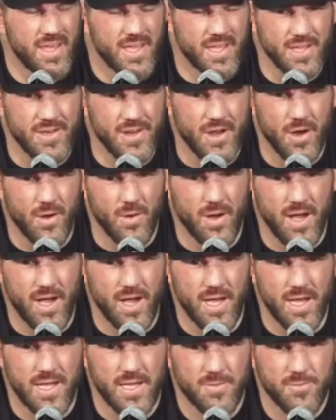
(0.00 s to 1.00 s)
You know,
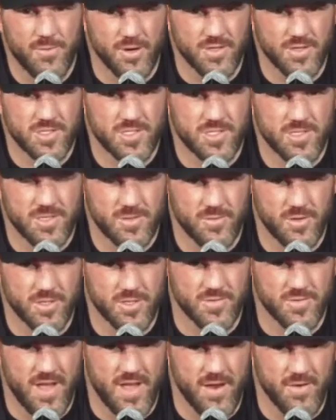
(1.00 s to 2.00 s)
uh, first
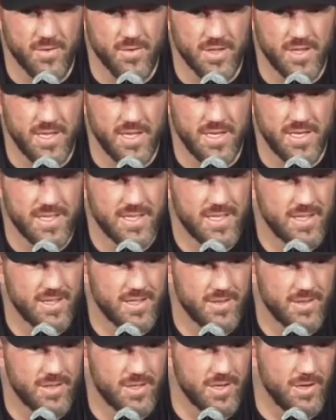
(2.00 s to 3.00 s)
first fight really
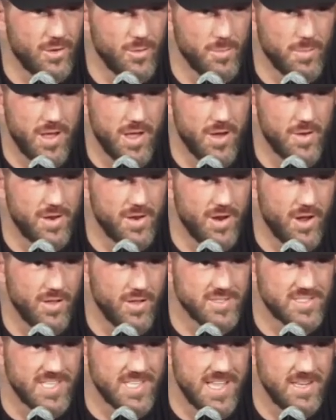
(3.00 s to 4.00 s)
couldn't hold my own at all
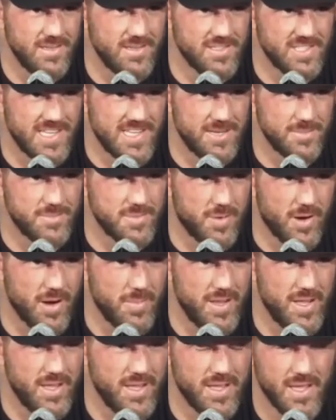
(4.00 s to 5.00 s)
in the stand stand up
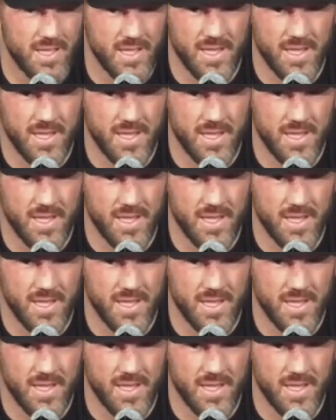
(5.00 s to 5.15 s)
department,